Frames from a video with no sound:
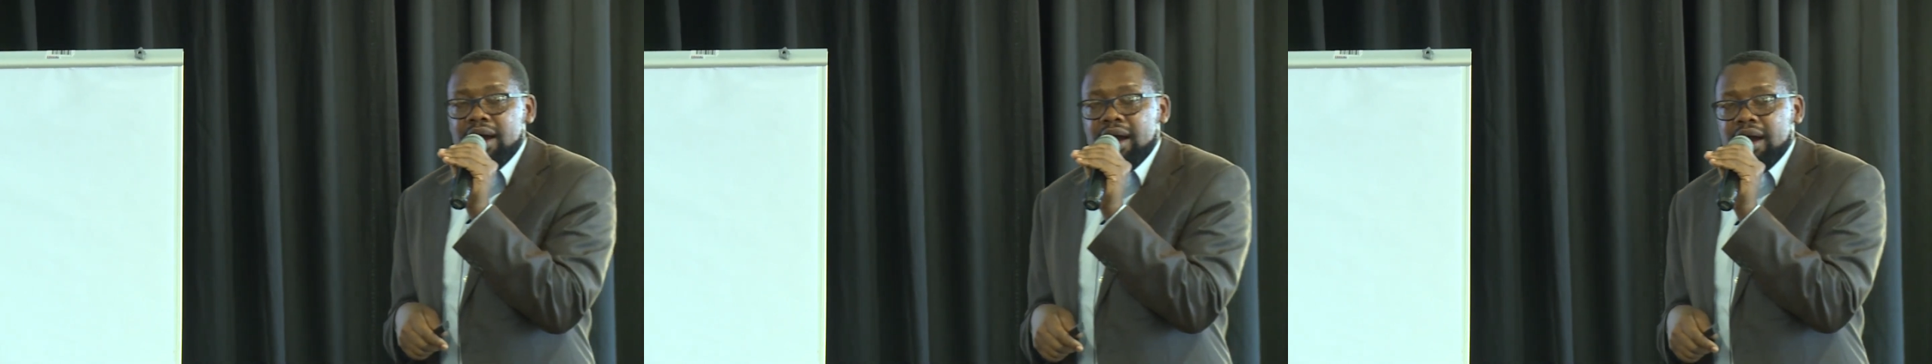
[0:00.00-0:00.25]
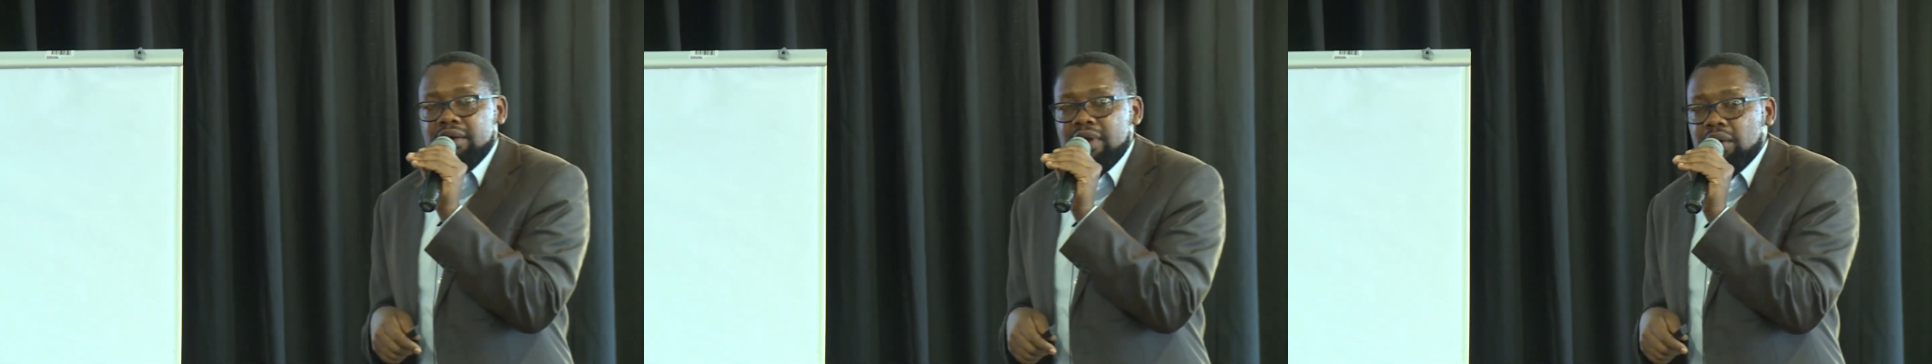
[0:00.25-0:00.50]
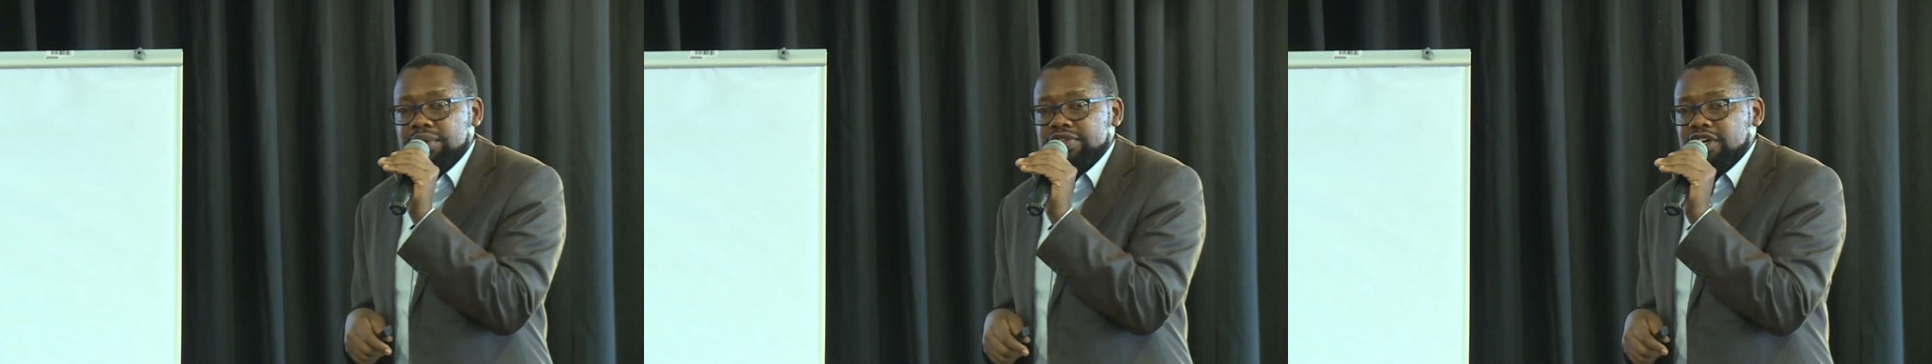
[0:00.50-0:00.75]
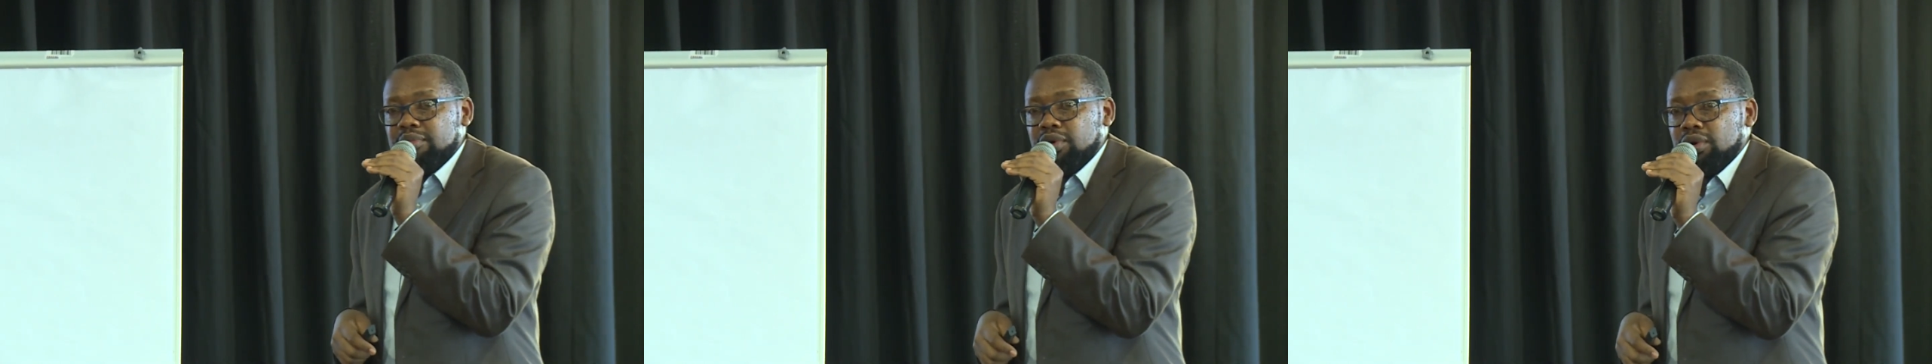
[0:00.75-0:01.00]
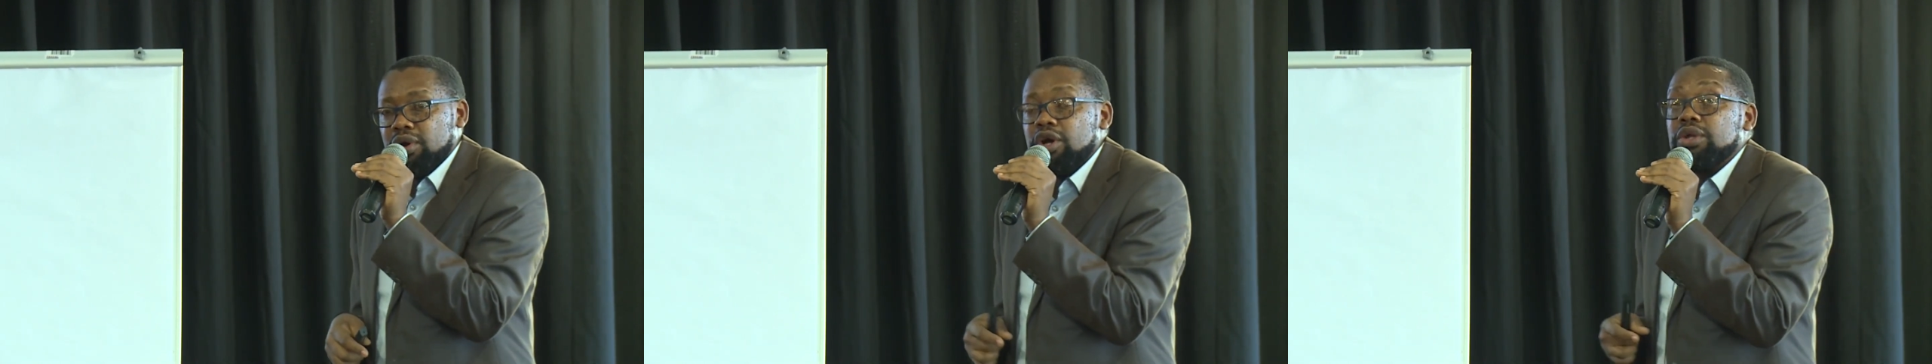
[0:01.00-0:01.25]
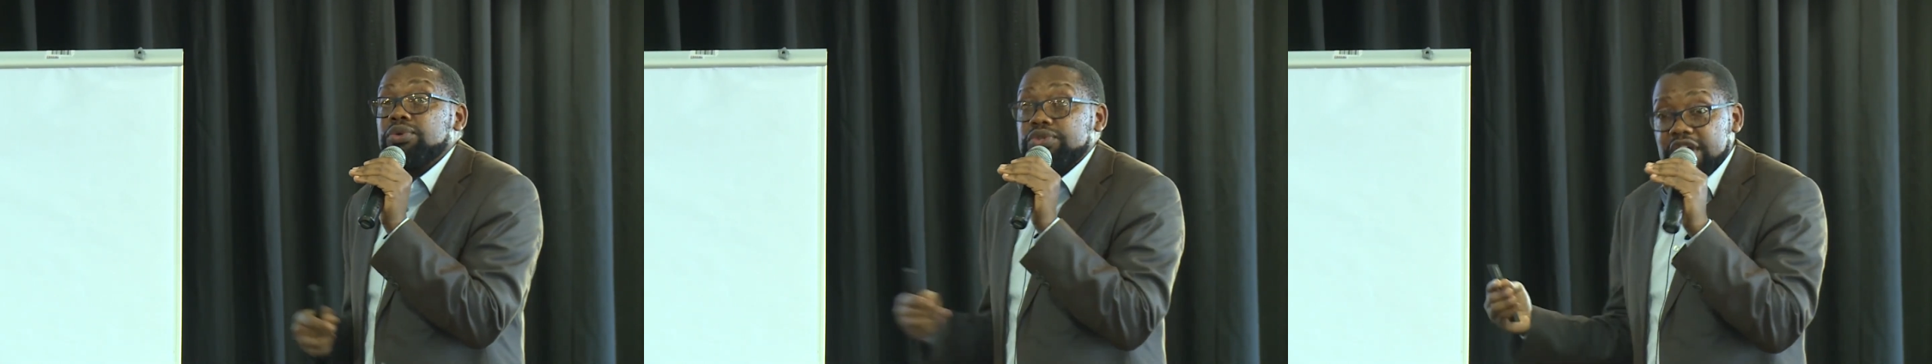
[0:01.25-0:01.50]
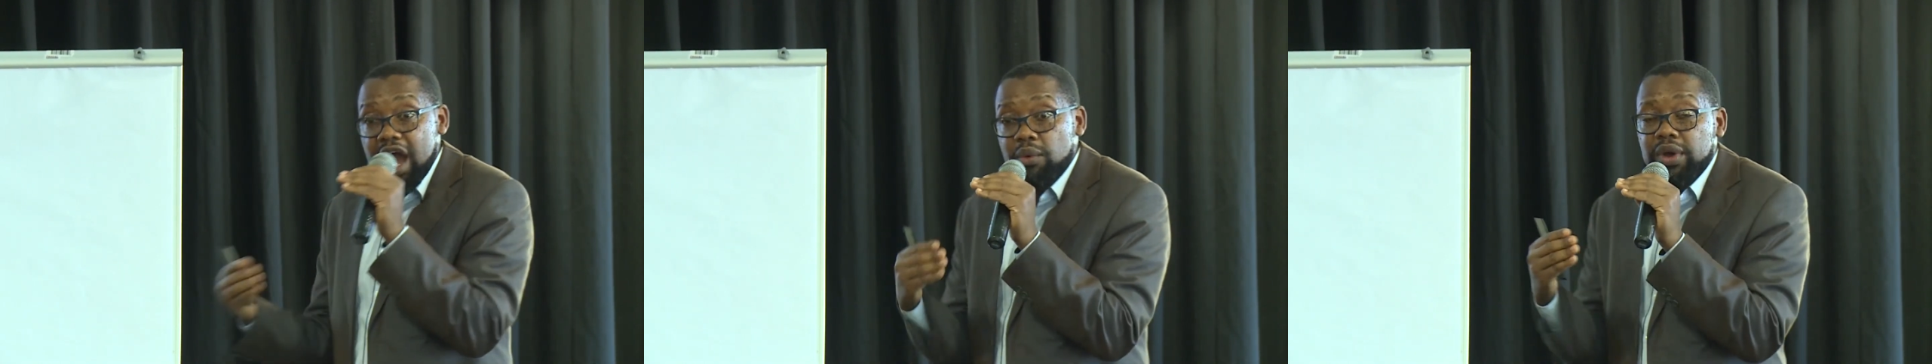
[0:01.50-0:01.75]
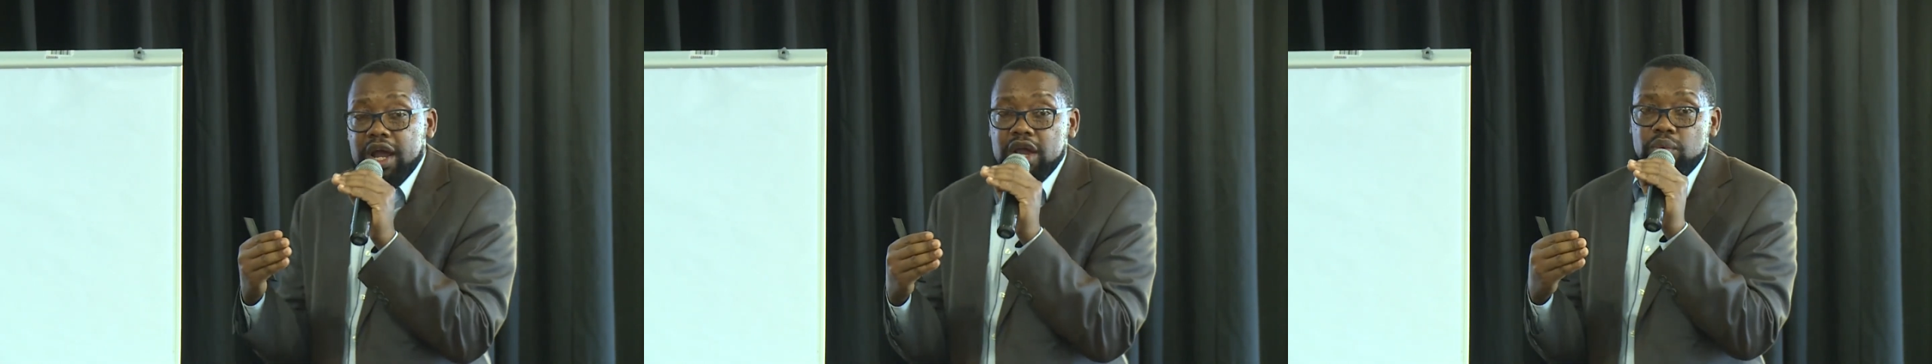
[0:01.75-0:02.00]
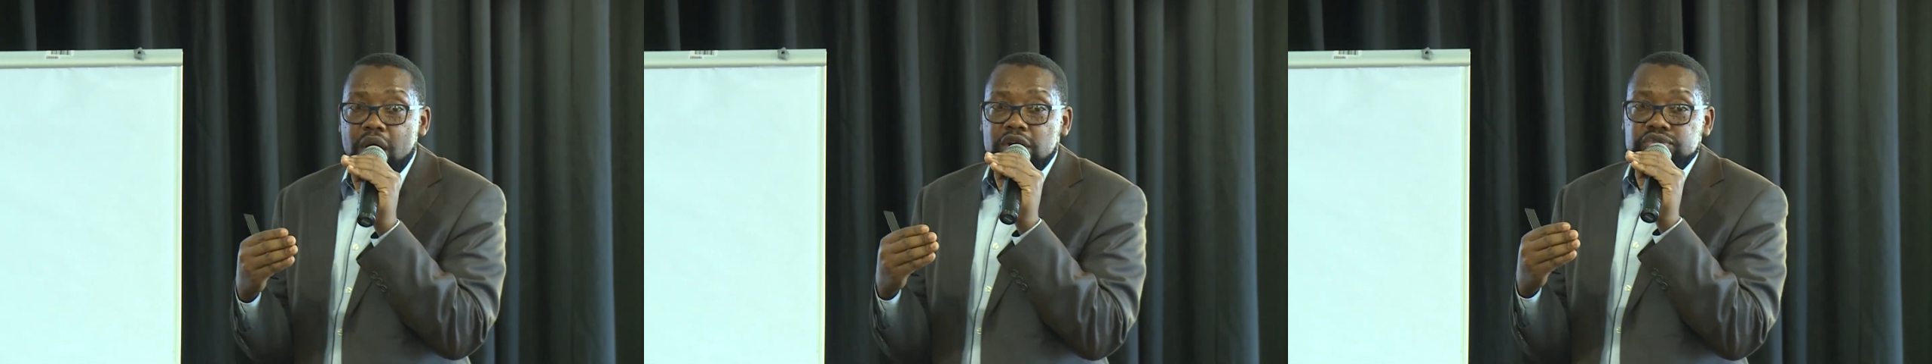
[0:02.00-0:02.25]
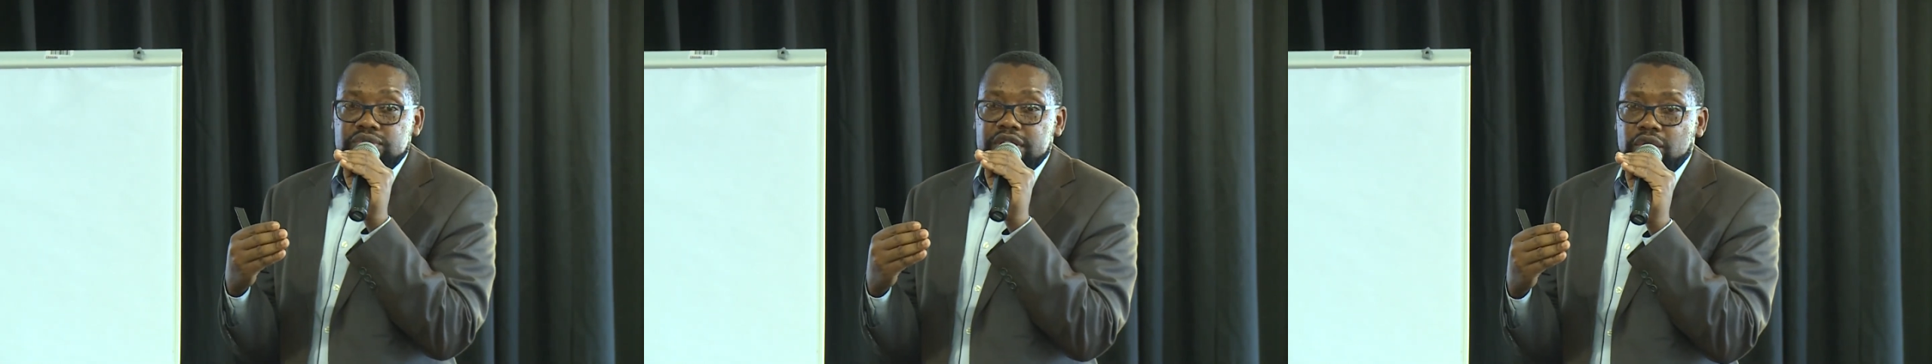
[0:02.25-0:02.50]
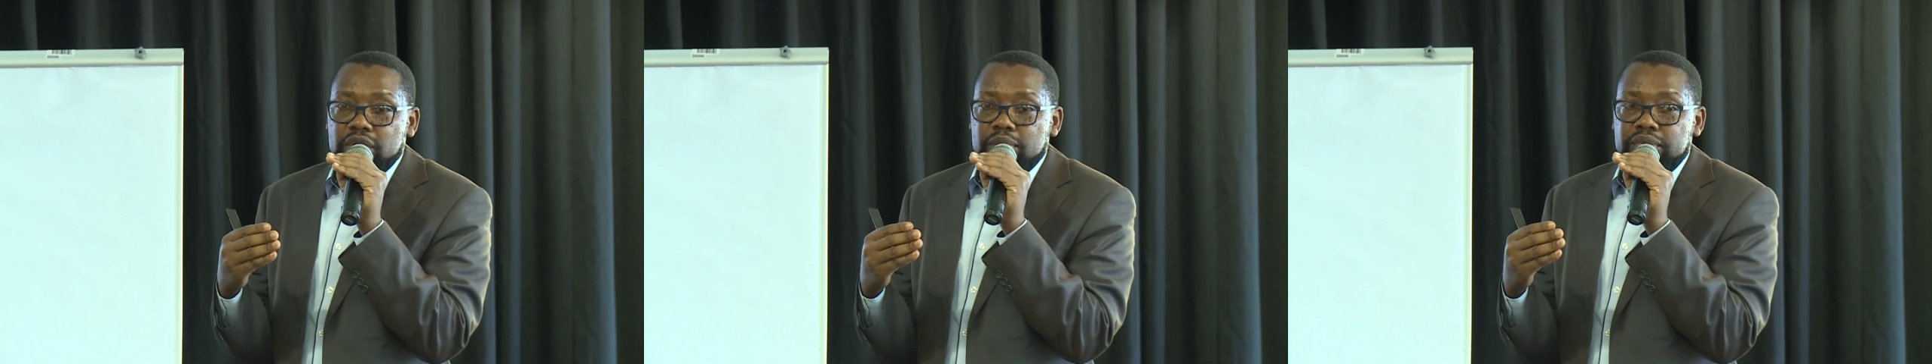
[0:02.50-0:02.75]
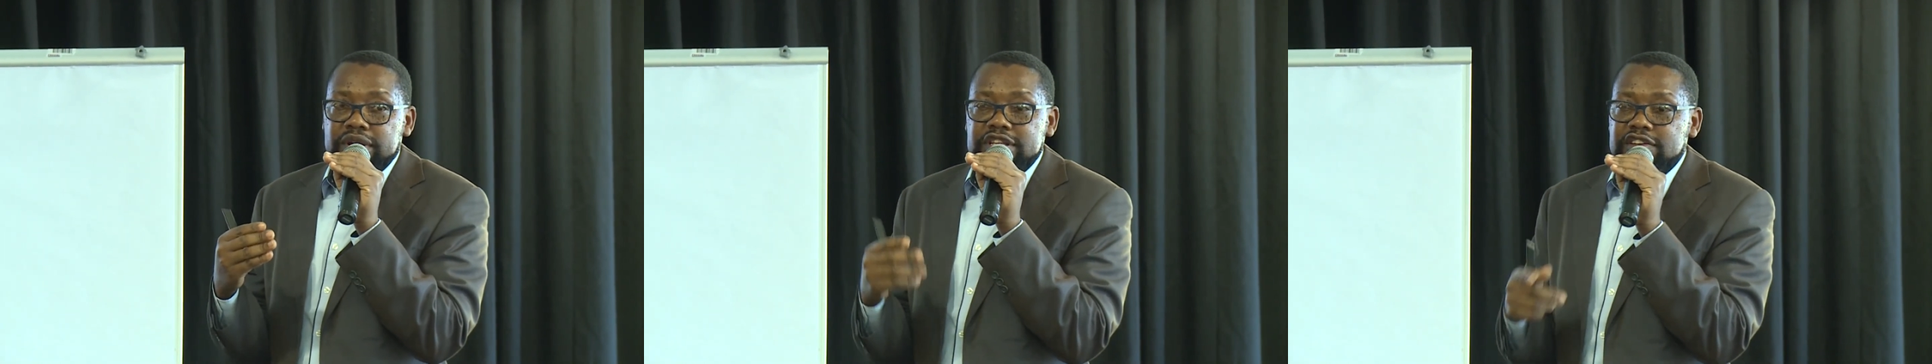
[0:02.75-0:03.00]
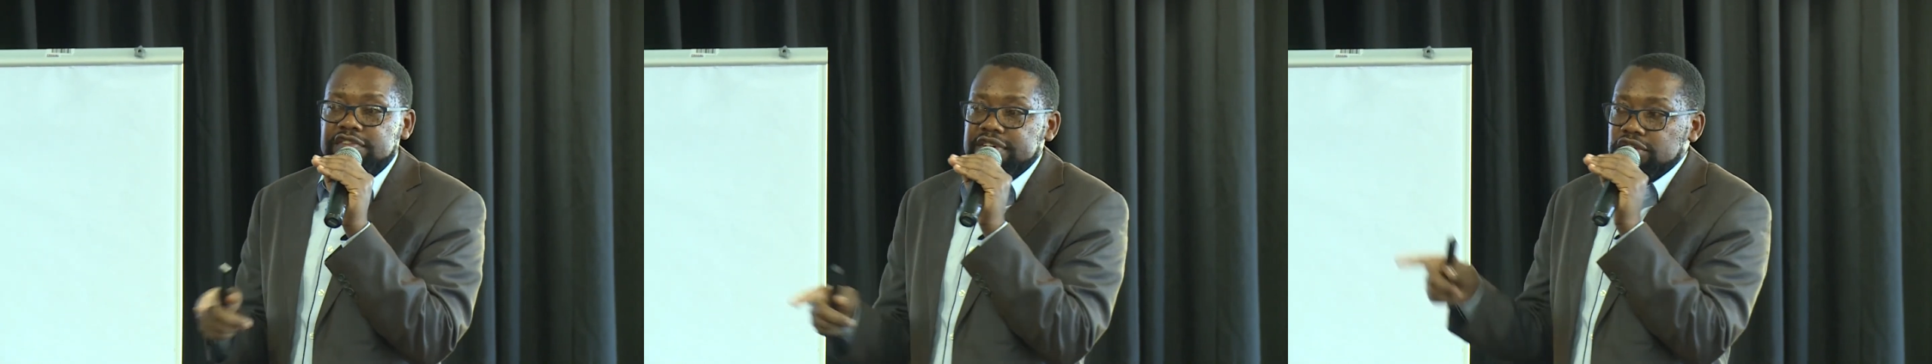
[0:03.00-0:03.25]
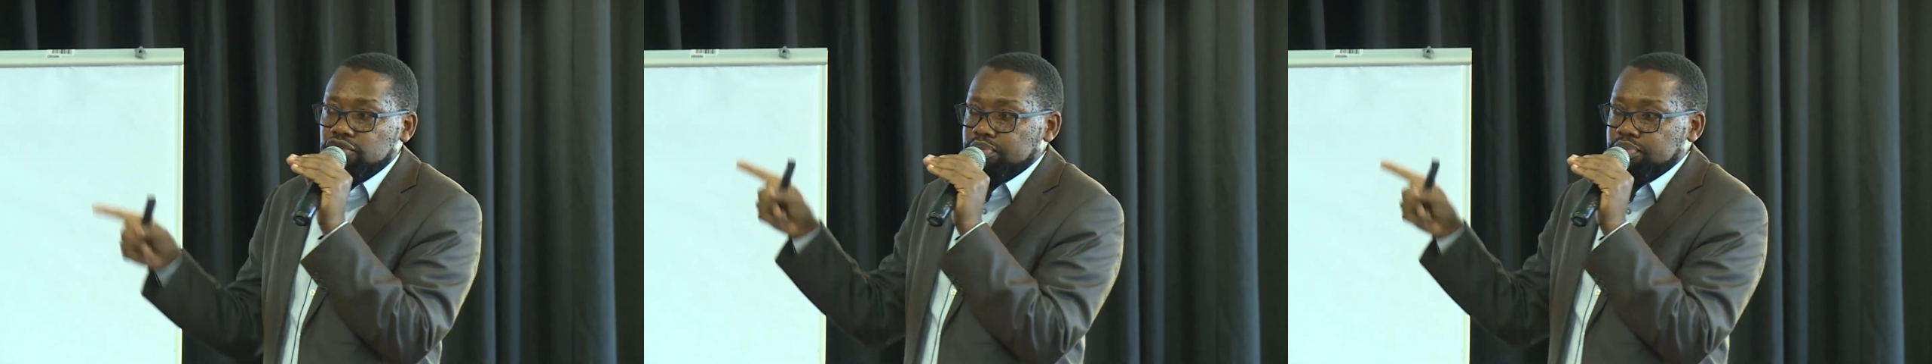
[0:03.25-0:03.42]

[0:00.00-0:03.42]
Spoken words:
round table to see how we can work together collaboratively to